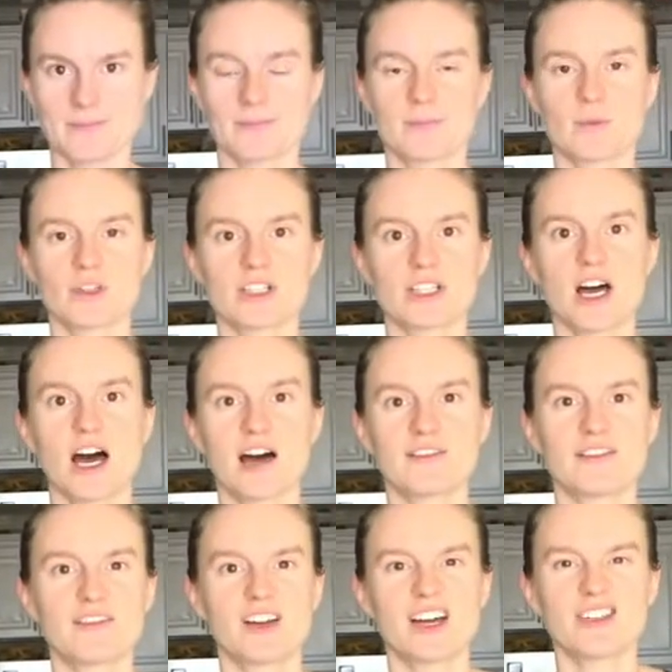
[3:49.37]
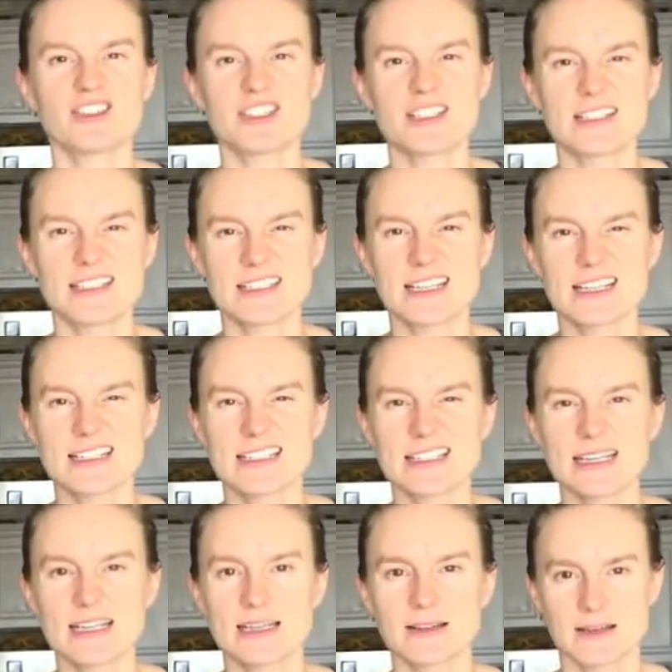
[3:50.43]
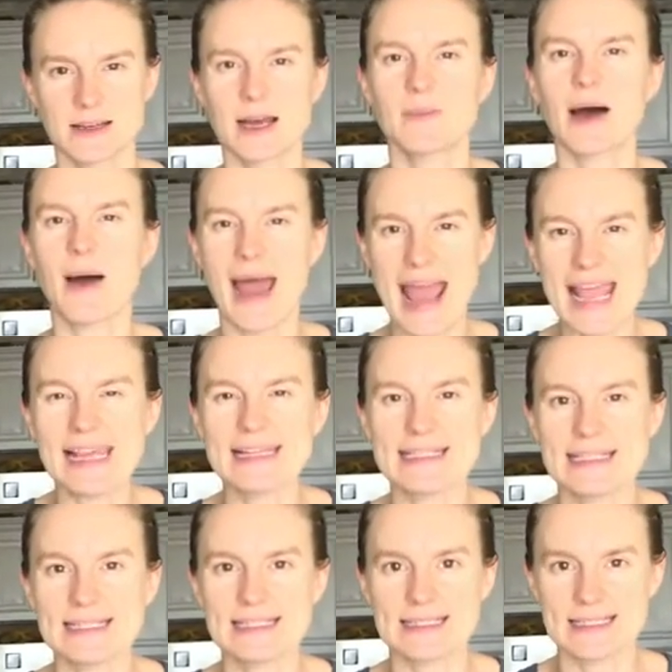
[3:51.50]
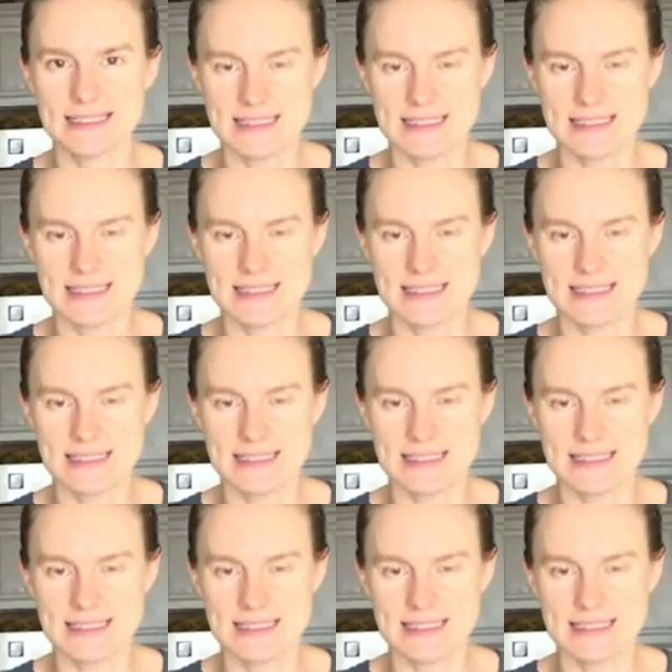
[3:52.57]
what's half of 160? About 80, isn't